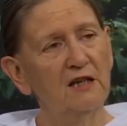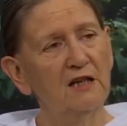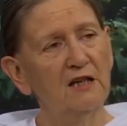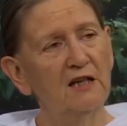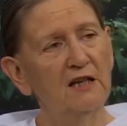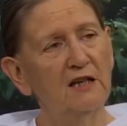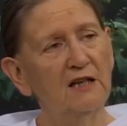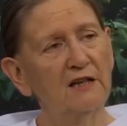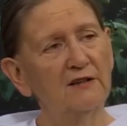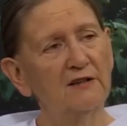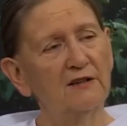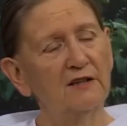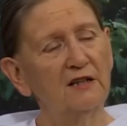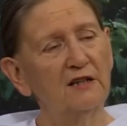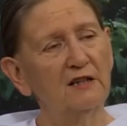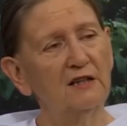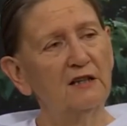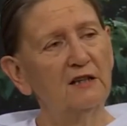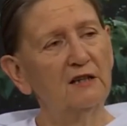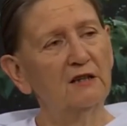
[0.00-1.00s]
and
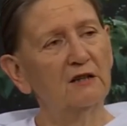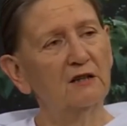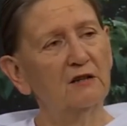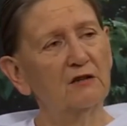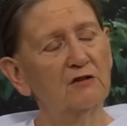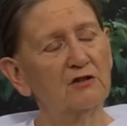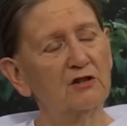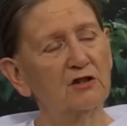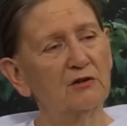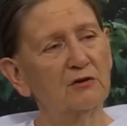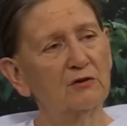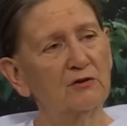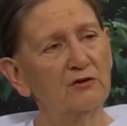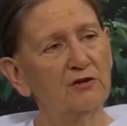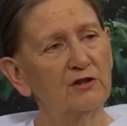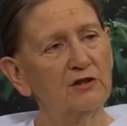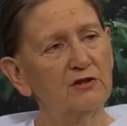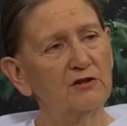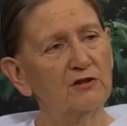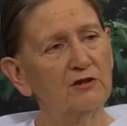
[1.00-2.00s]
the ecological
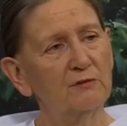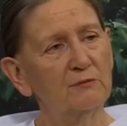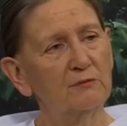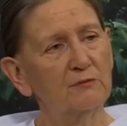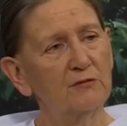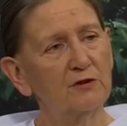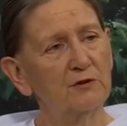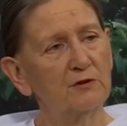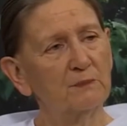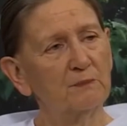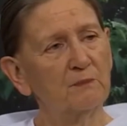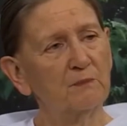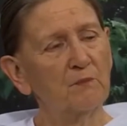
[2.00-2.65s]
systems.